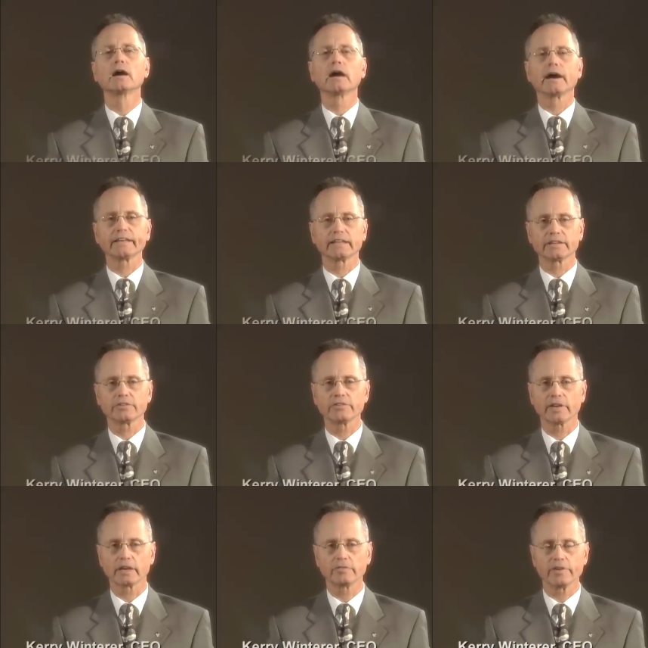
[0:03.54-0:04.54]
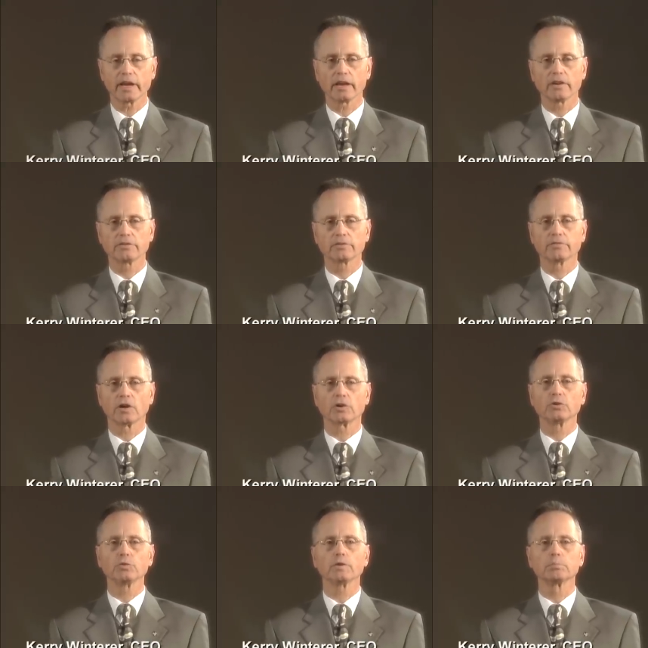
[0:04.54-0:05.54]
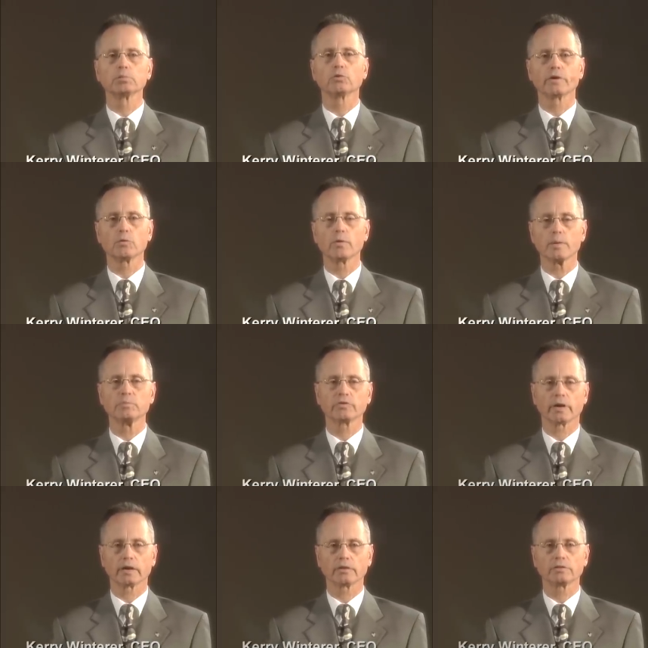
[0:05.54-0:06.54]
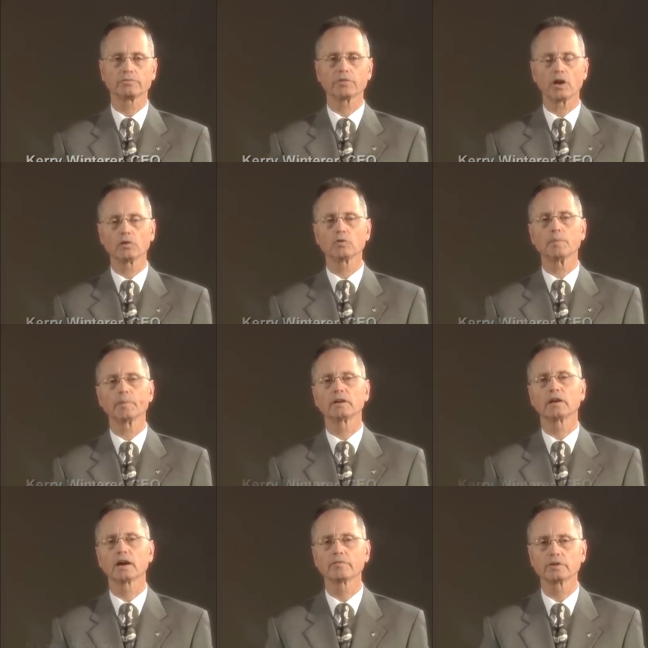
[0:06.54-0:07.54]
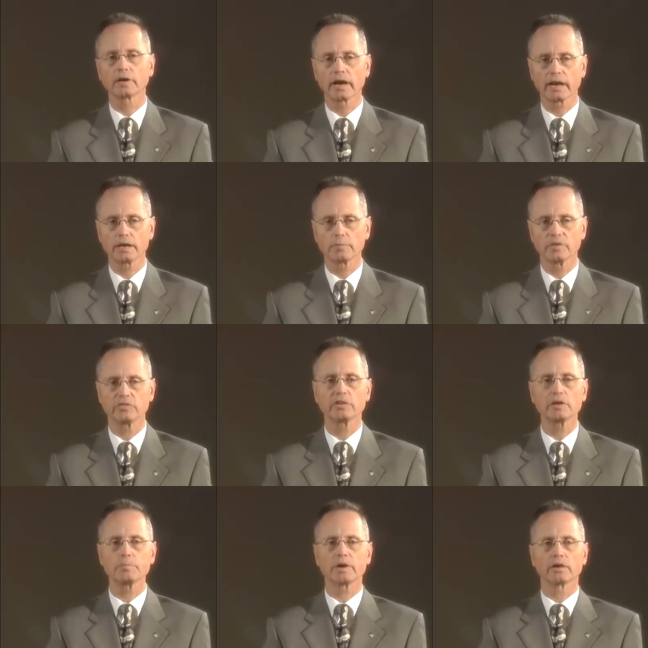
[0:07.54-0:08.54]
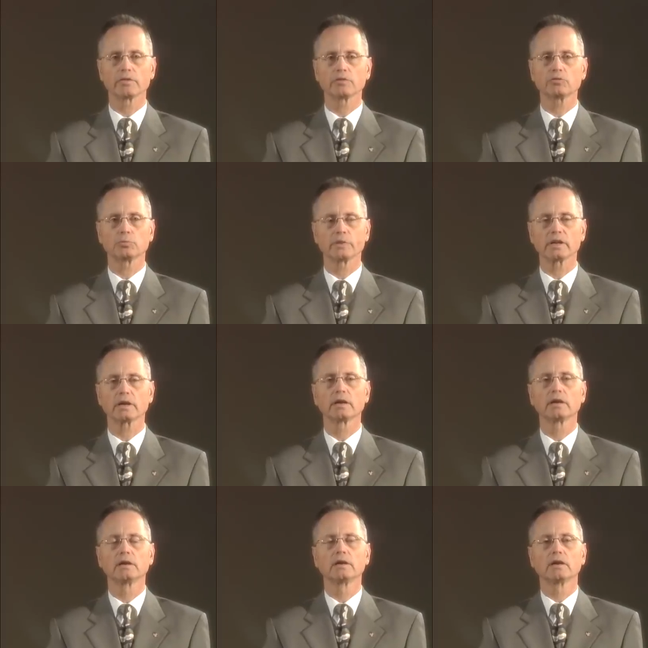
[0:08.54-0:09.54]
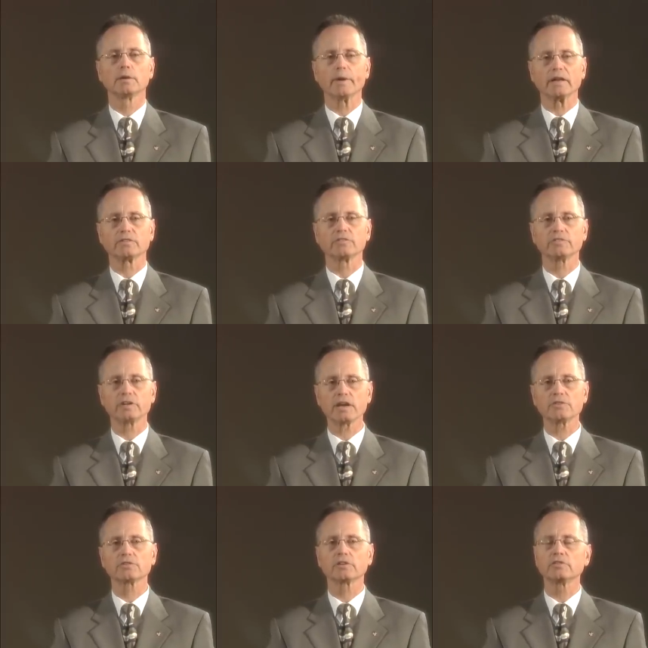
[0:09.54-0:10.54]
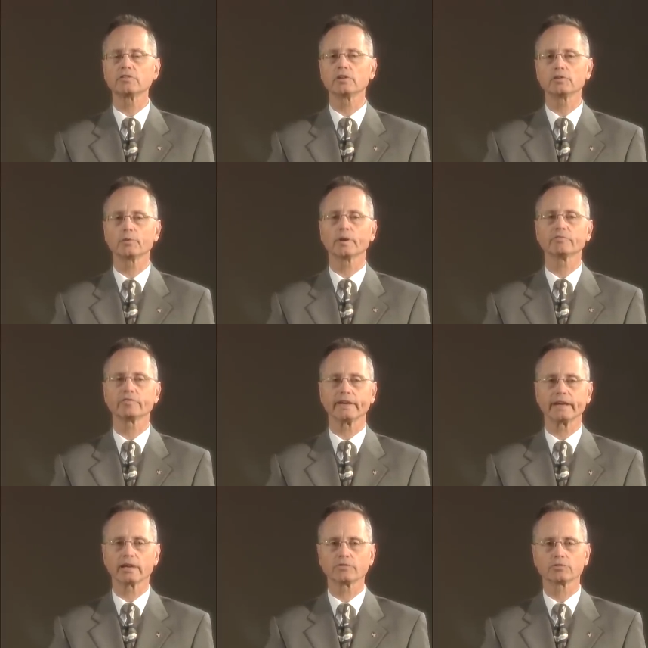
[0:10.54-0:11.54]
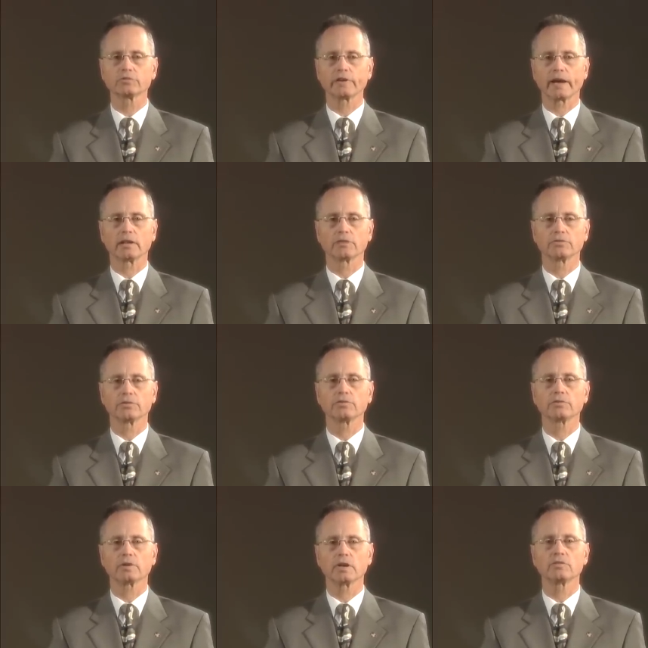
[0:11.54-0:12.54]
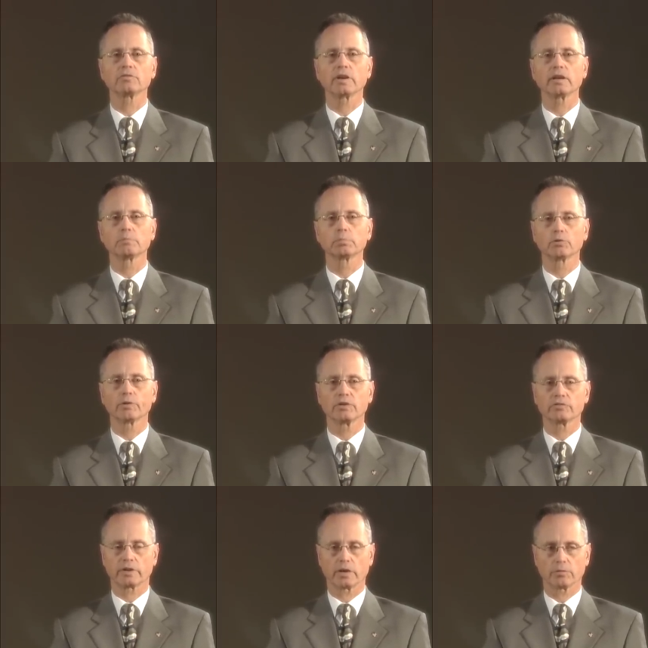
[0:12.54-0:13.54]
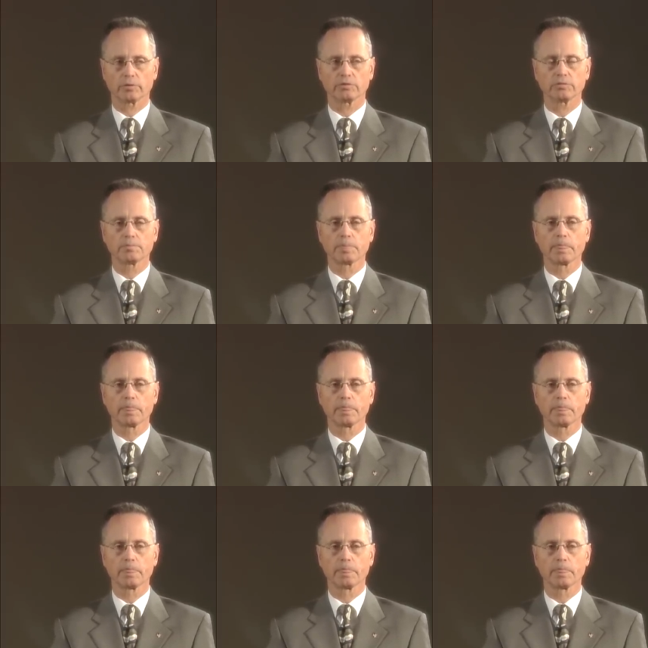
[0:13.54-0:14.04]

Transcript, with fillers: I'd like to take advantage of our new employee website to follow up on Governor Heineman's email this week about the state's continuing financial challenges in state employee salaries.